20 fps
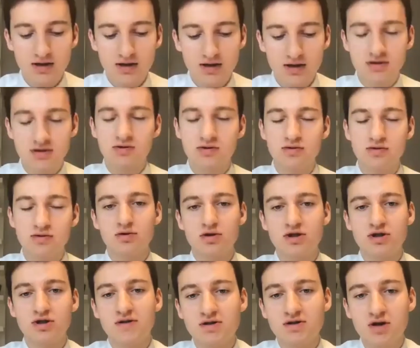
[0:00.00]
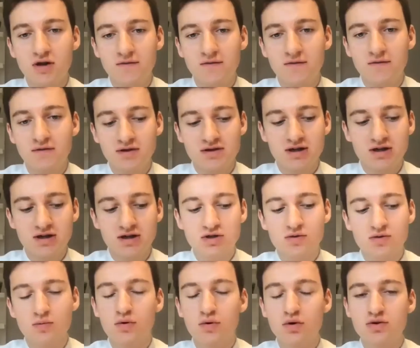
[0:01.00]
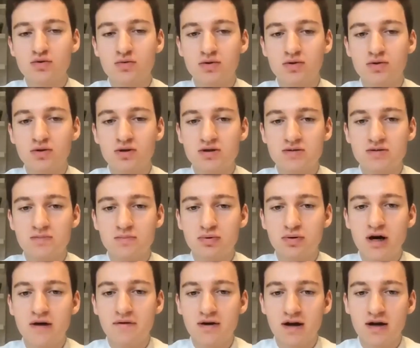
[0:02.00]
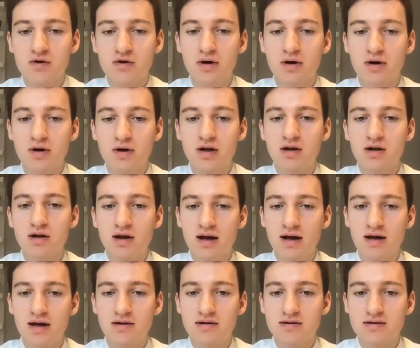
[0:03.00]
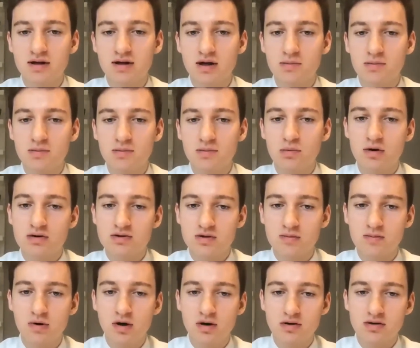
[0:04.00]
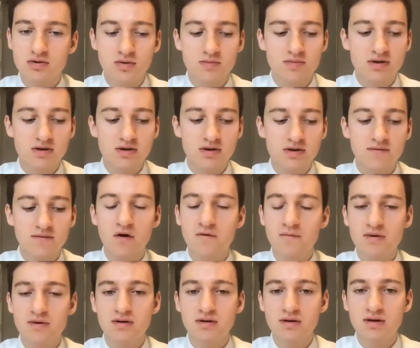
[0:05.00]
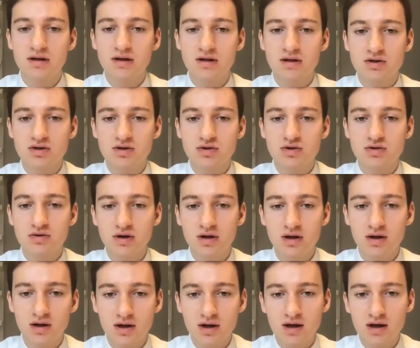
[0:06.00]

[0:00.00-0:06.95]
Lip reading: to shift this conversation more towards private equity and also Partners Group's involvement in the industry.